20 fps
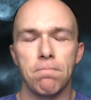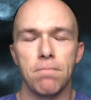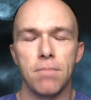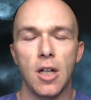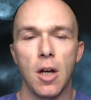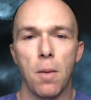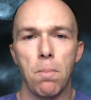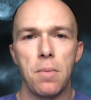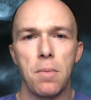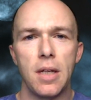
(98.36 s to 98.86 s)

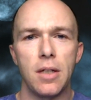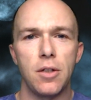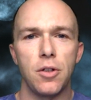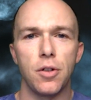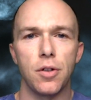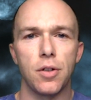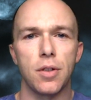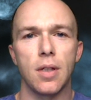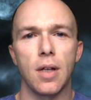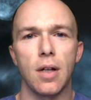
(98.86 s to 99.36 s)
commit
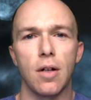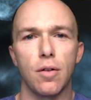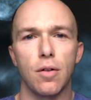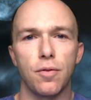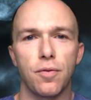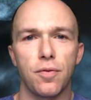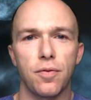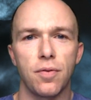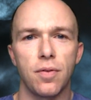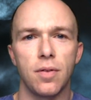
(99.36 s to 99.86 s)

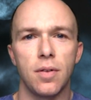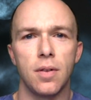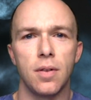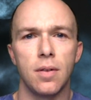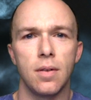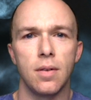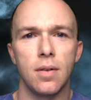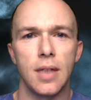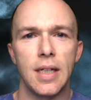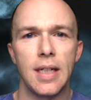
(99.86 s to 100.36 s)
yourself
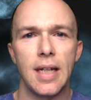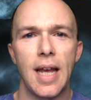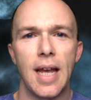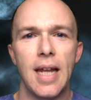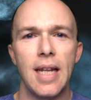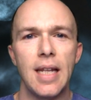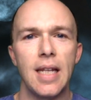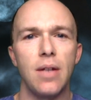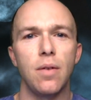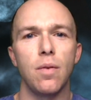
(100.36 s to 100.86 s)
in
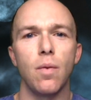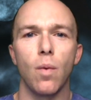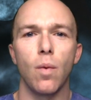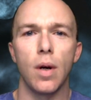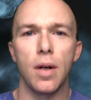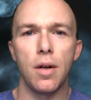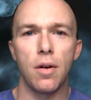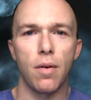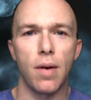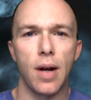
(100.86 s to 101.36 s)
any
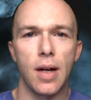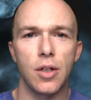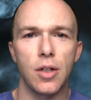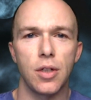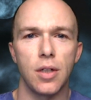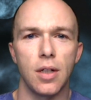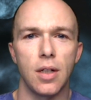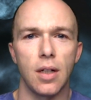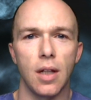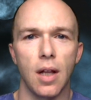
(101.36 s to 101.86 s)
one
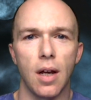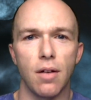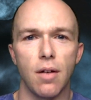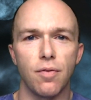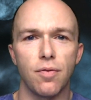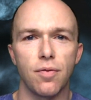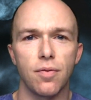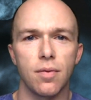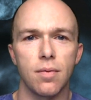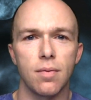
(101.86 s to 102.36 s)
direction in
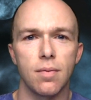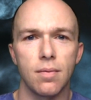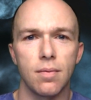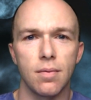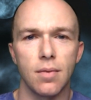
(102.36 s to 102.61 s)
life.